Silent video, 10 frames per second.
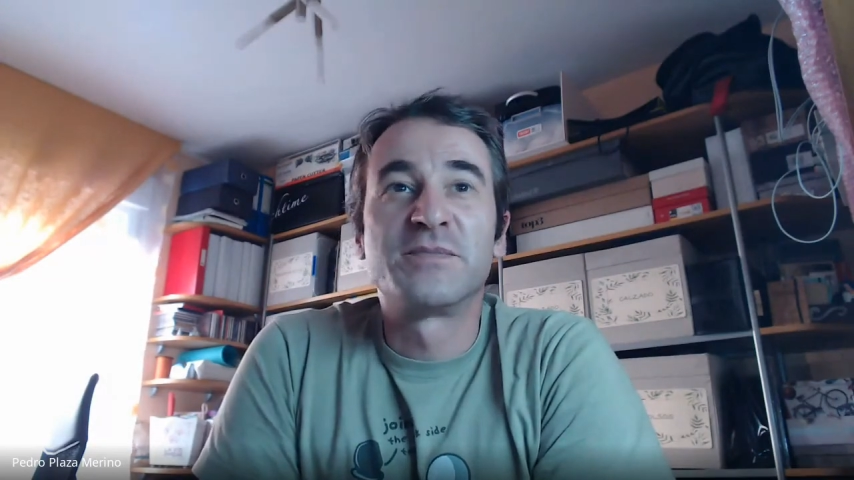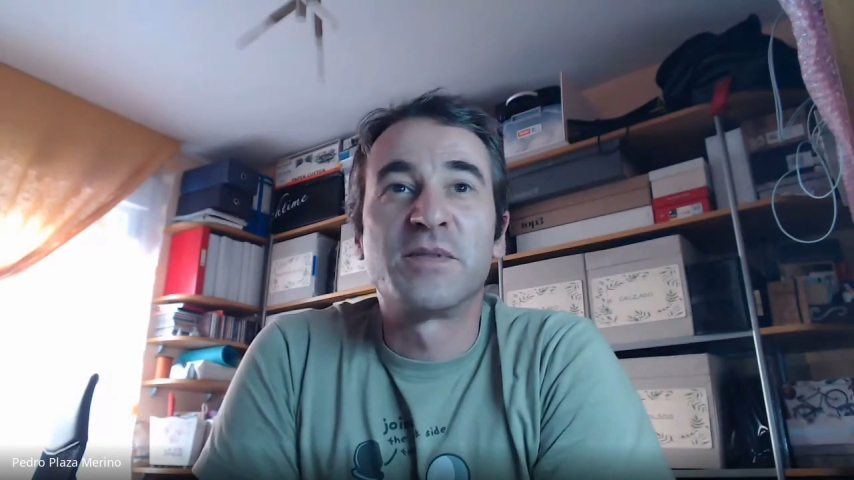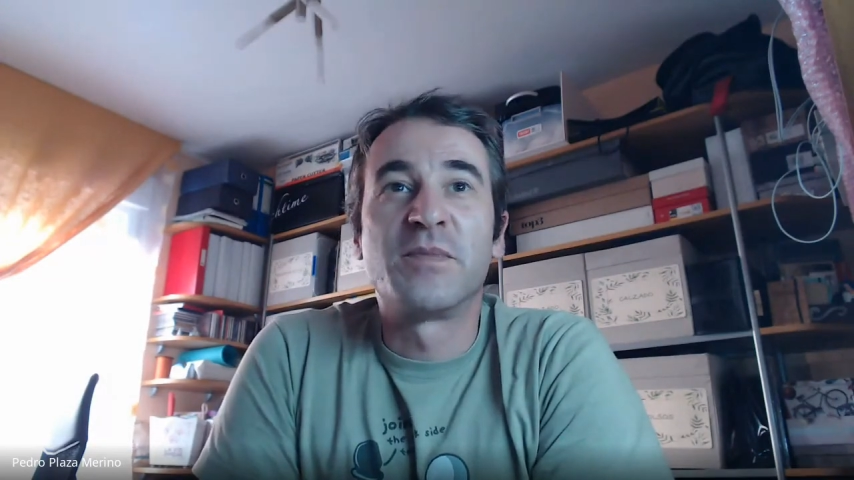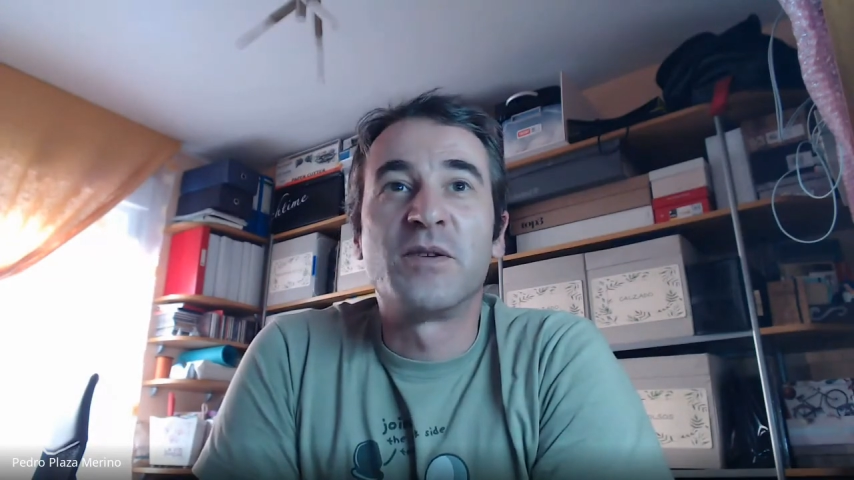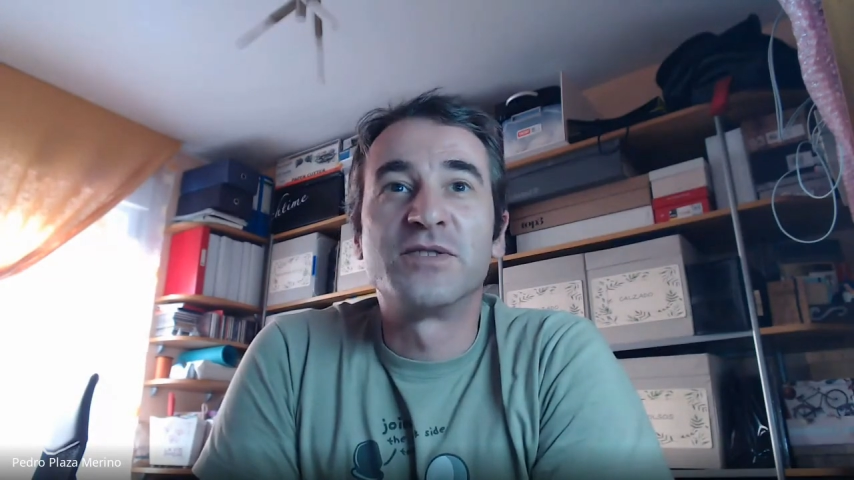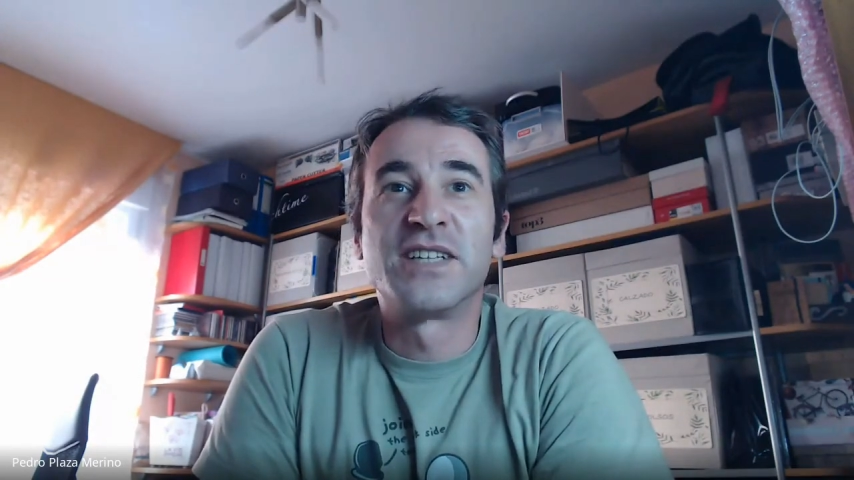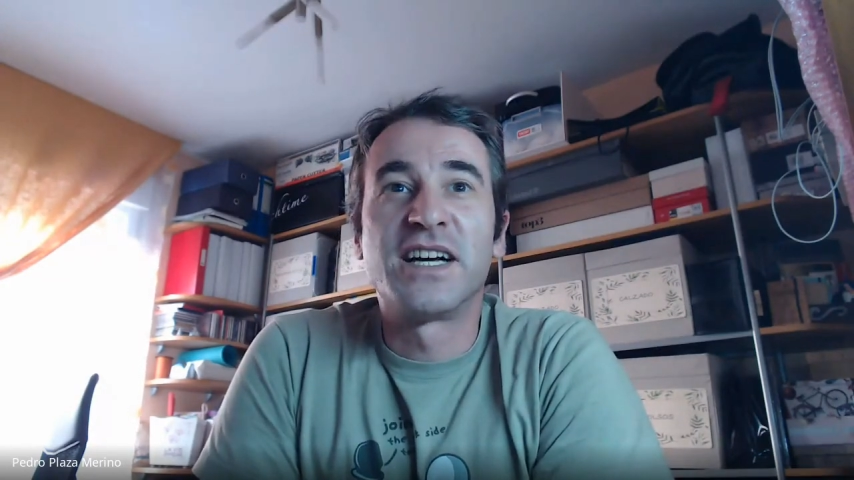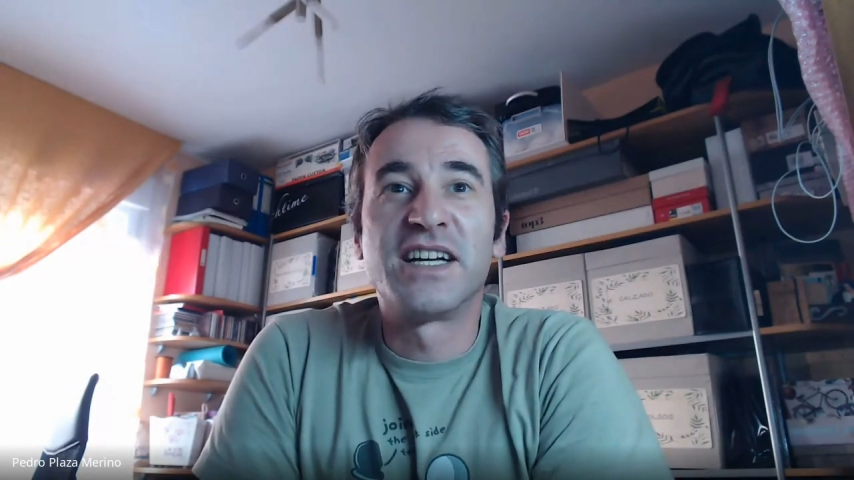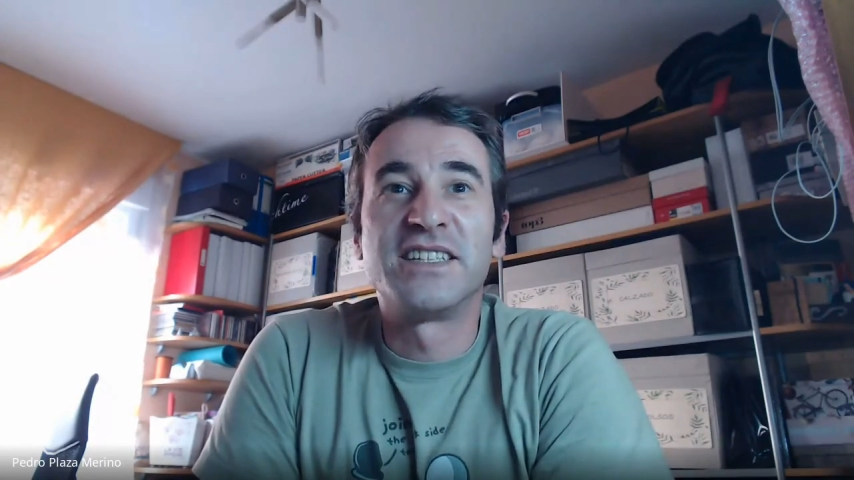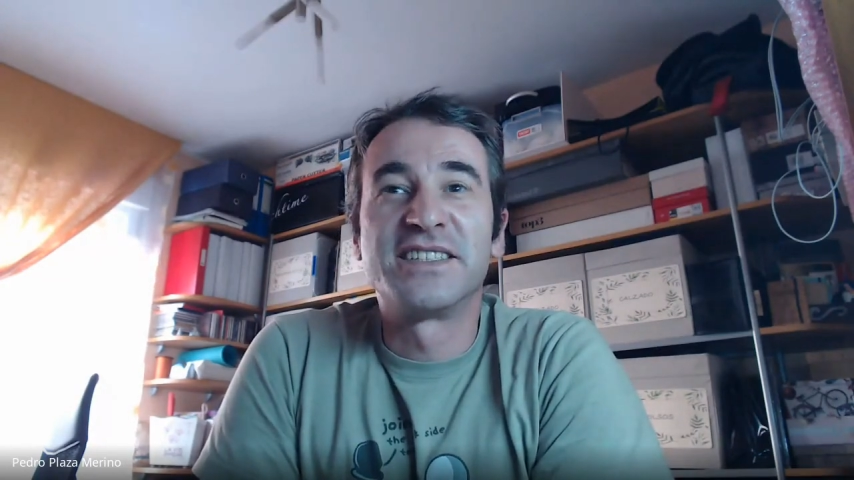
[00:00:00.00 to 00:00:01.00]

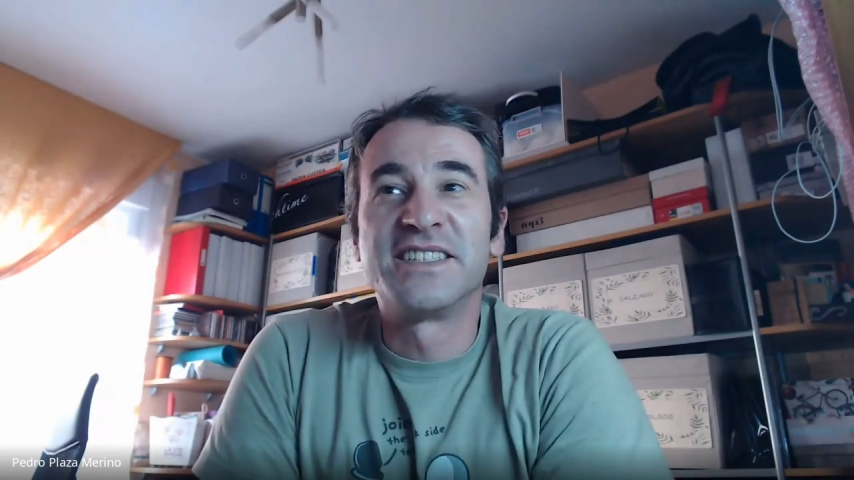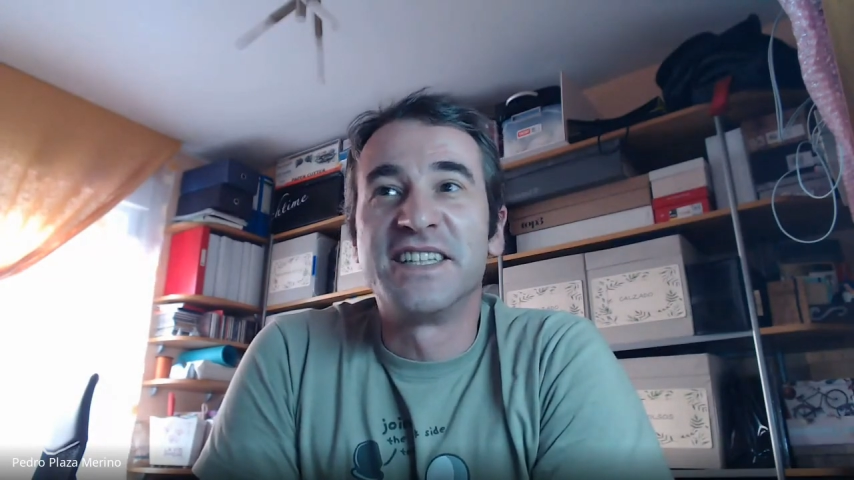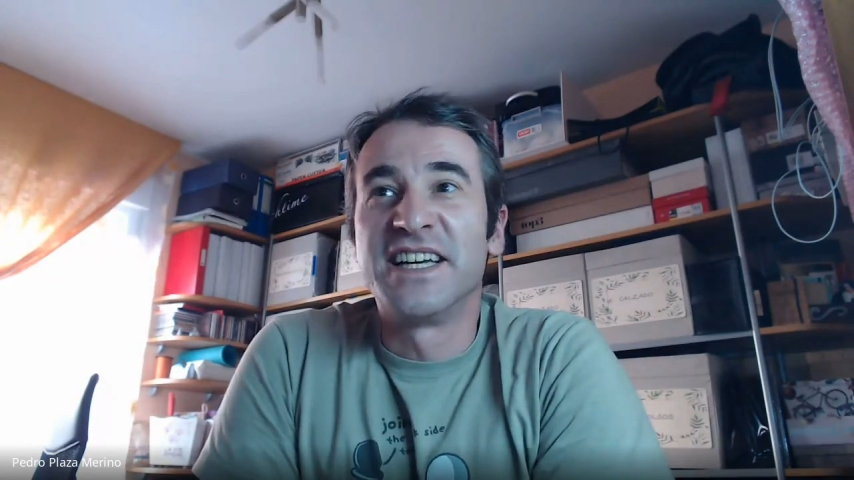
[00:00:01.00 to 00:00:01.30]
proposals,